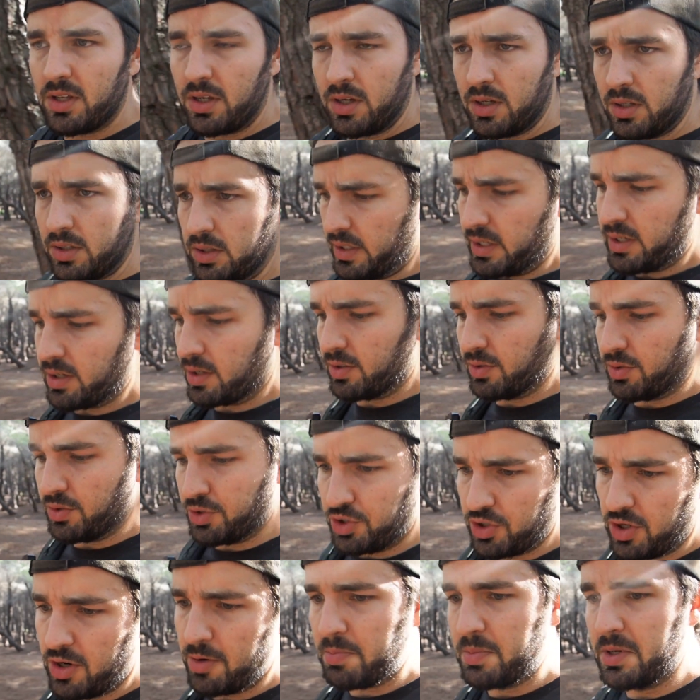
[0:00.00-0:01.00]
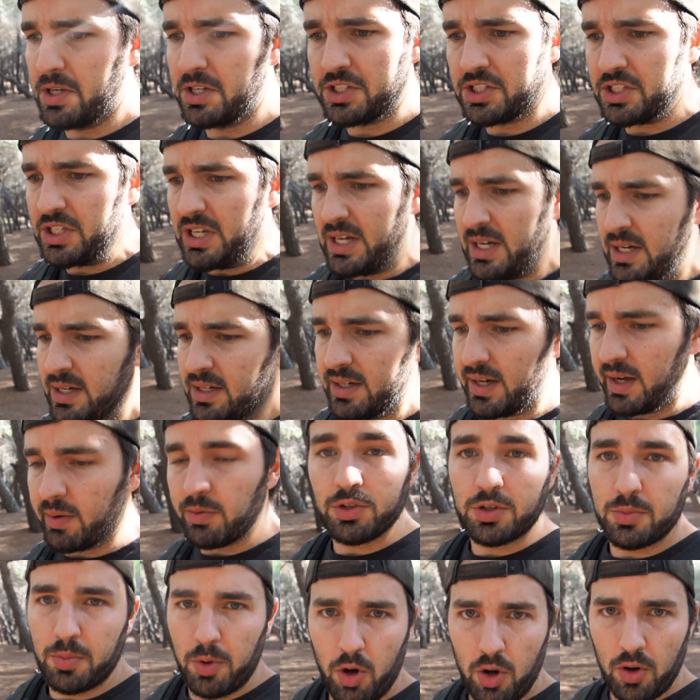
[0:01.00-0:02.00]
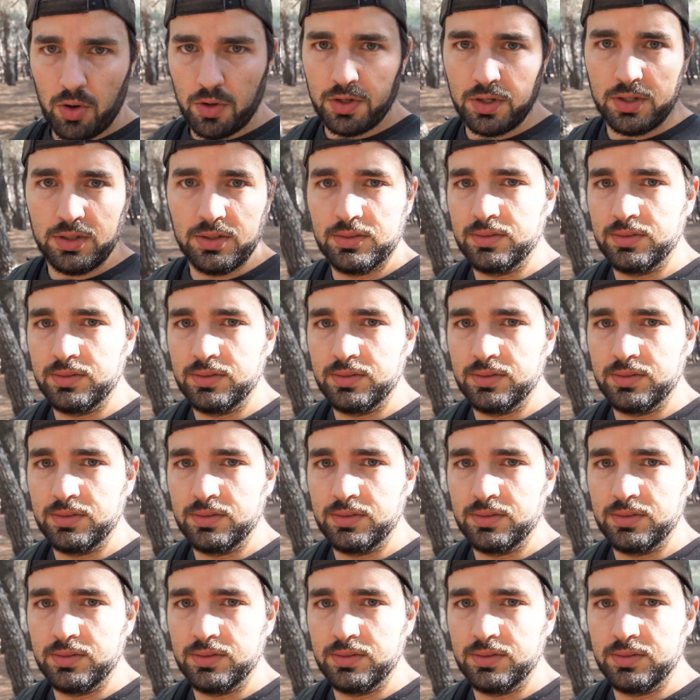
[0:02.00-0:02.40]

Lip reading: clinical sharpness, I was appalled.